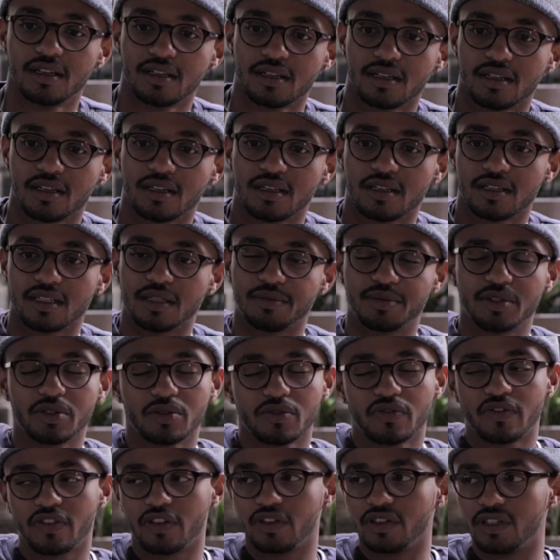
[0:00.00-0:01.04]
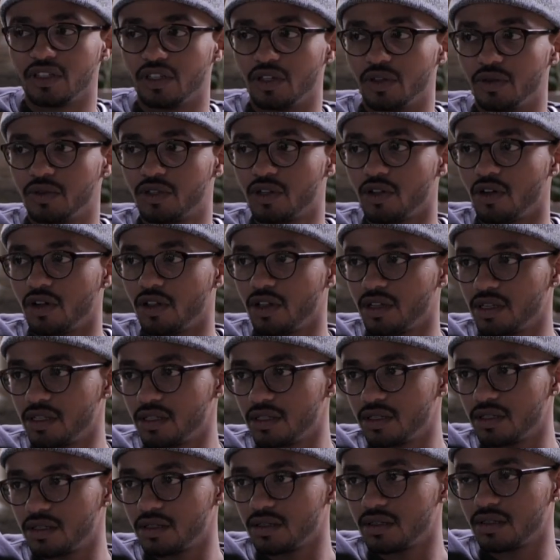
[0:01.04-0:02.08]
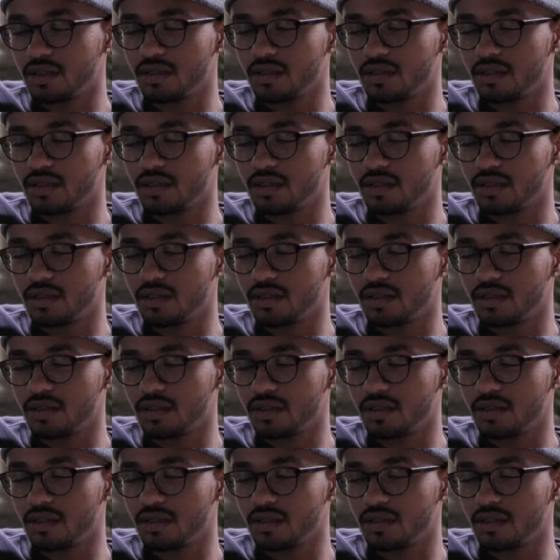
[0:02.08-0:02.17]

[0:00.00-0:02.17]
because I'm still fairly new to all this.